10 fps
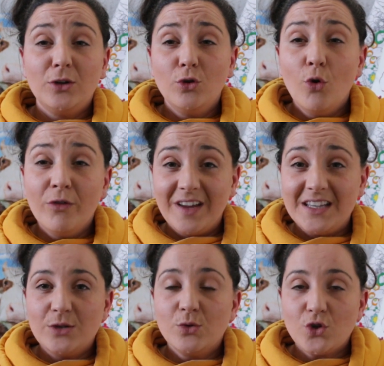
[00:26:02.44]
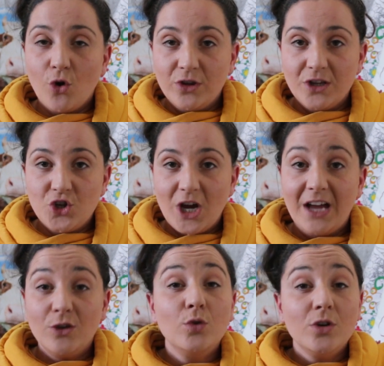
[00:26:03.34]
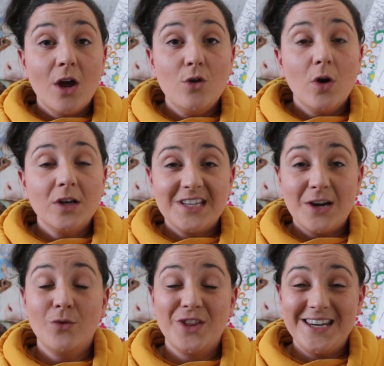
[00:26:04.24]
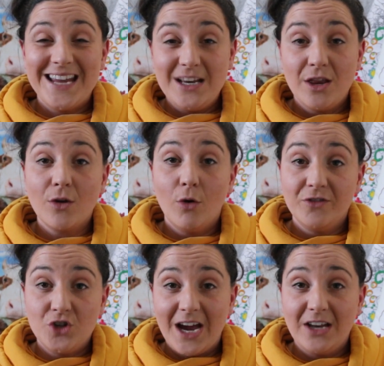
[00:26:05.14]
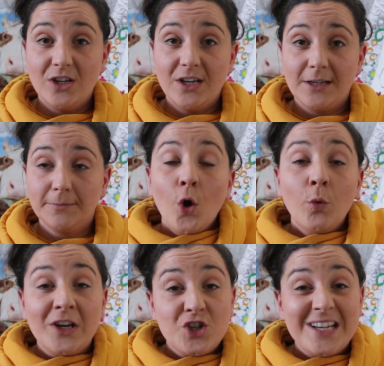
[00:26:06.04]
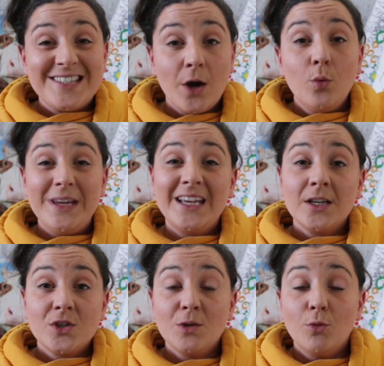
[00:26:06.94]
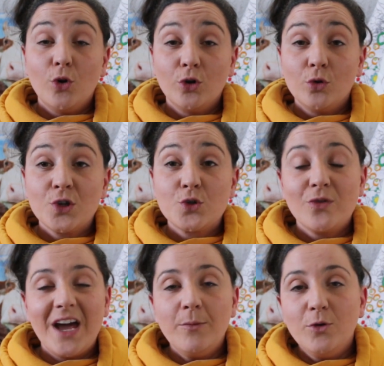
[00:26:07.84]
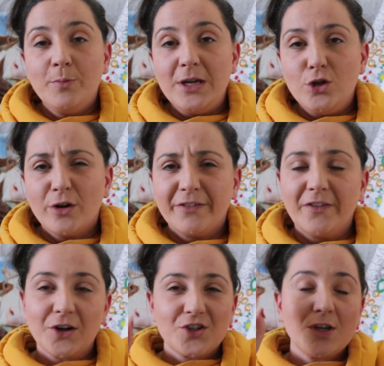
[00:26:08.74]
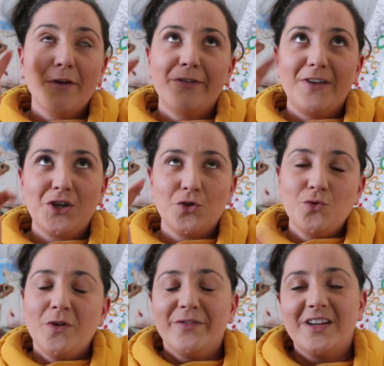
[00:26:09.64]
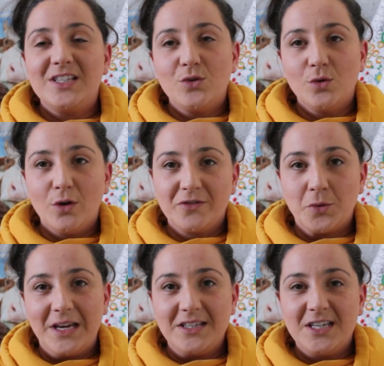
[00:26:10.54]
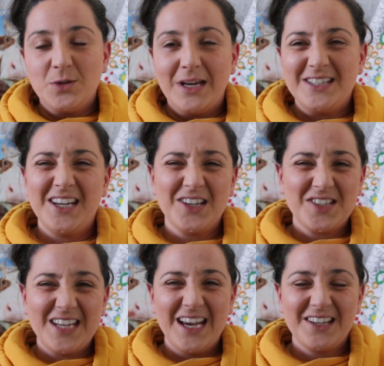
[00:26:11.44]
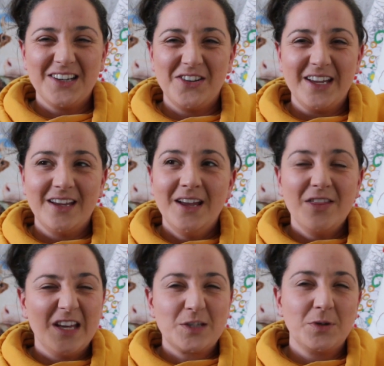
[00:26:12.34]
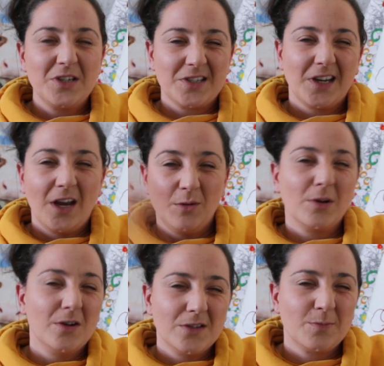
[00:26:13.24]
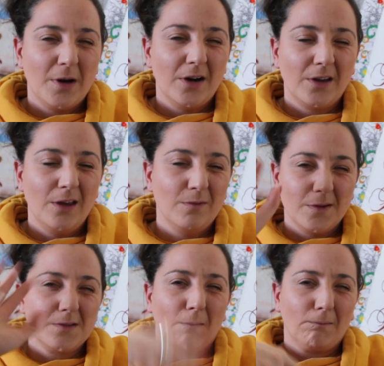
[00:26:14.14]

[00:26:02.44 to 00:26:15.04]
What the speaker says: no videos on the channel now until the 9th of January, which is a week tomorrow. So that will be your first official video of 2020, because technically this one doesn't count because it's part of Cavemas.